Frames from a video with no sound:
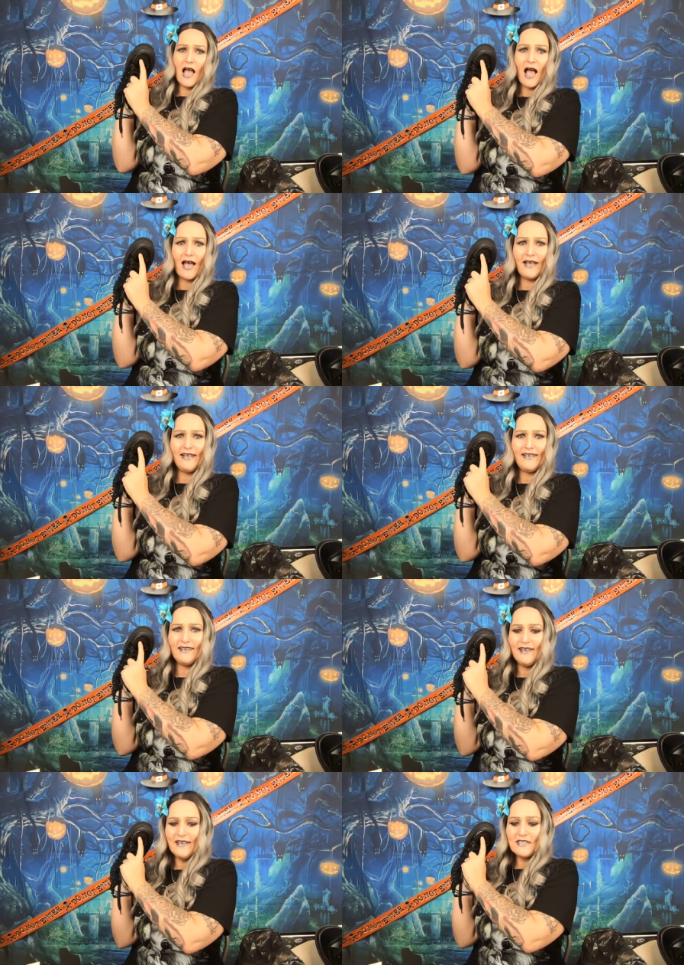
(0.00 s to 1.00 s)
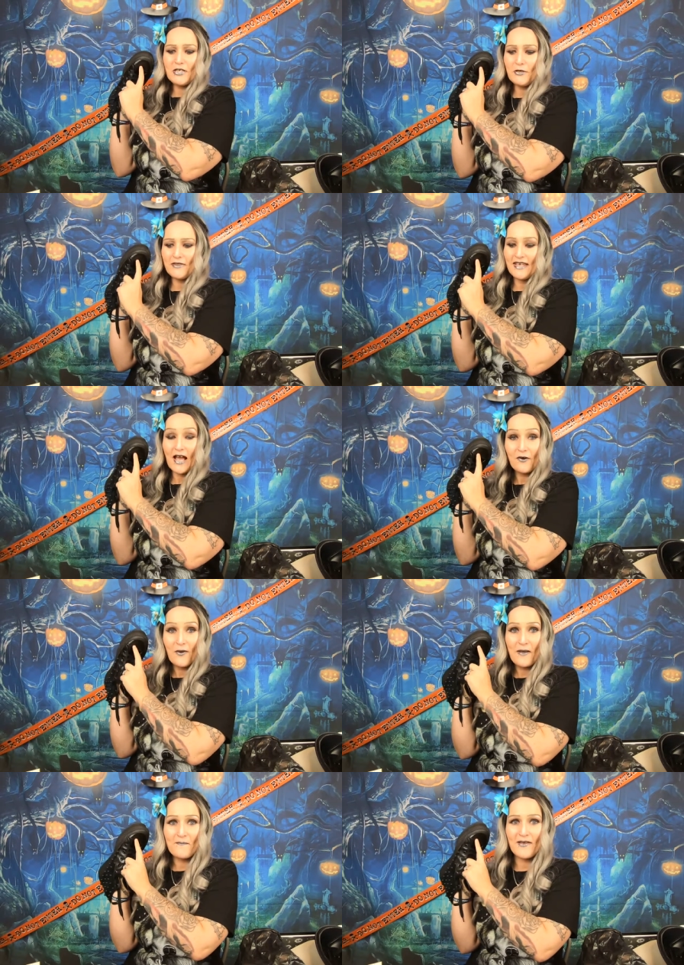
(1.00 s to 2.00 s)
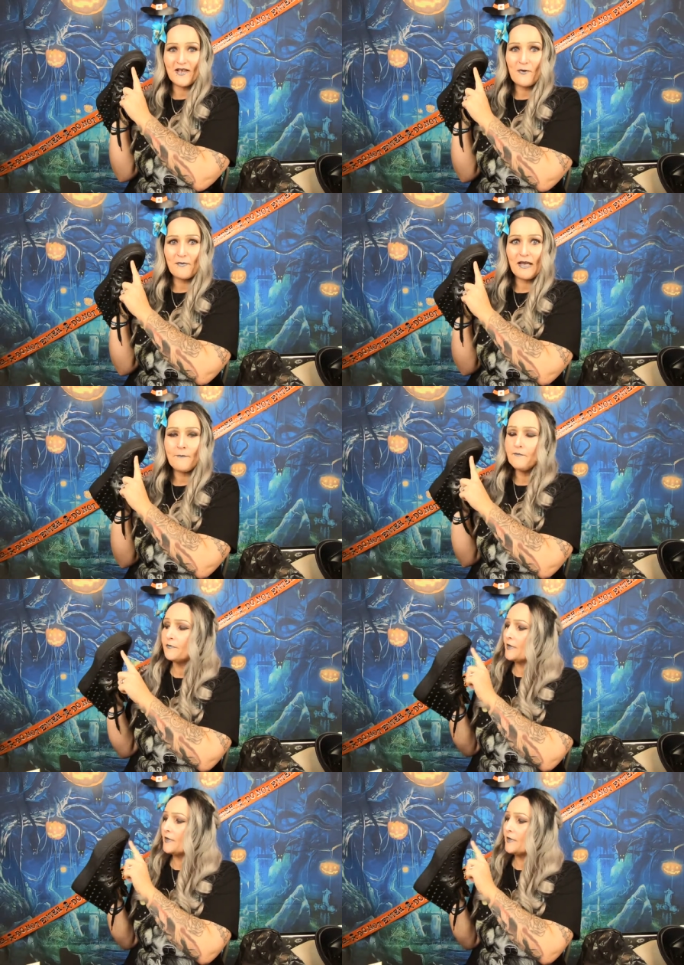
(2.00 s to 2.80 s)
line, so they are quite big on me.